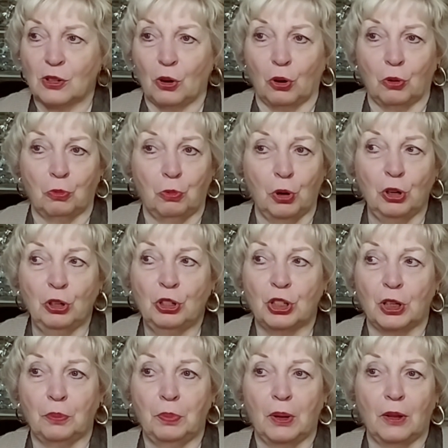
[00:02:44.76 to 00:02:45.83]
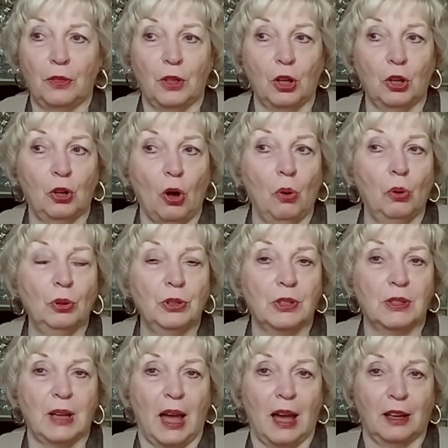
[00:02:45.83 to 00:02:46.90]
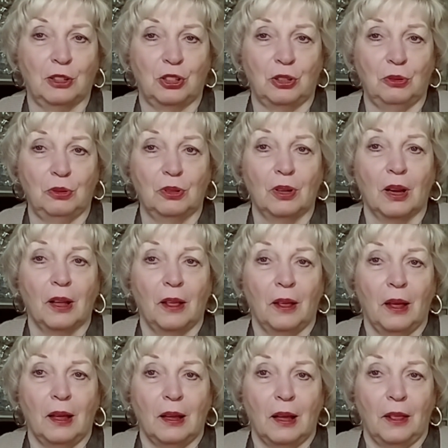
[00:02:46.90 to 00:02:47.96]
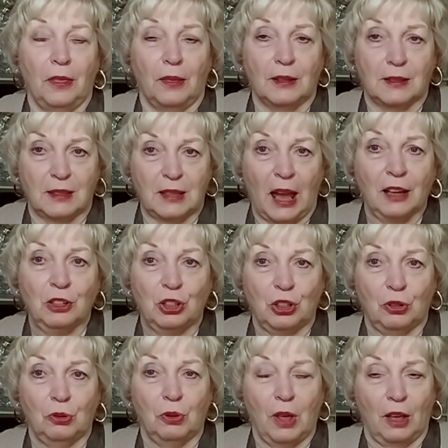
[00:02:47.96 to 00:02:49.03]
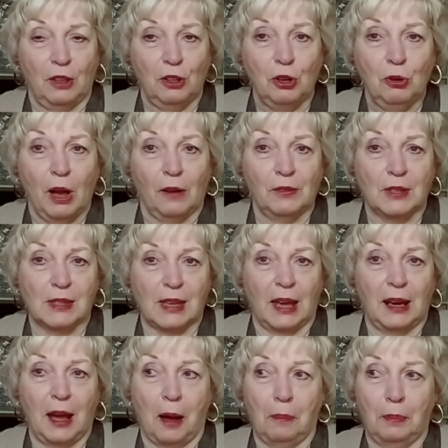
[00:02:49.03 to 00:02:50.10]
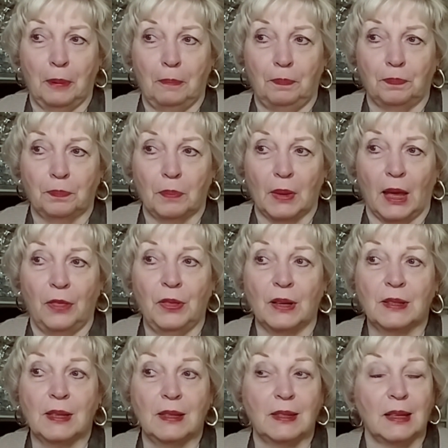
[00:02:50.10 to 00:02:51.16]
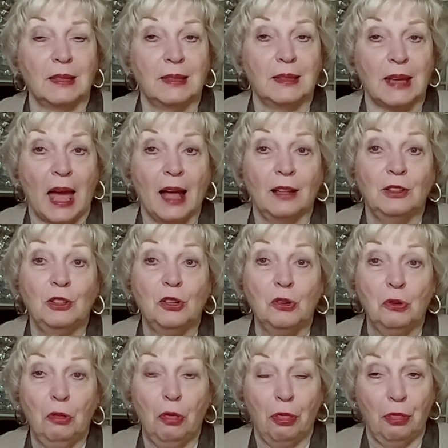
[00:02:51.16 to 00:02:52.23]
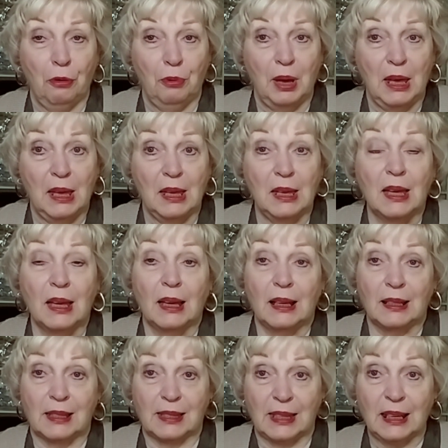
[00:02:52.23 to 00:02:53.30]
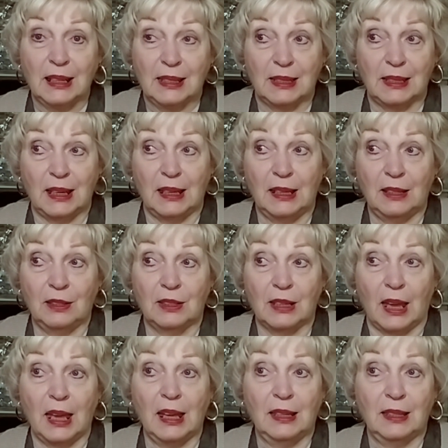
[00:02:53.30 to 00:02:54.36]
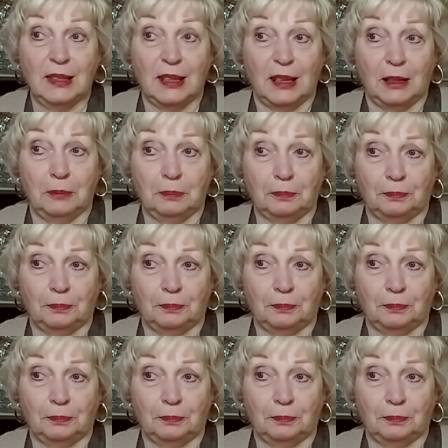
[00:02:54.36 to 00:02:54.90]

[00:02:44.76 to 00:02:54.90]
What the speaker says: or worship the gold statue that you have set up." And this is in Daniel 3:16 to 18.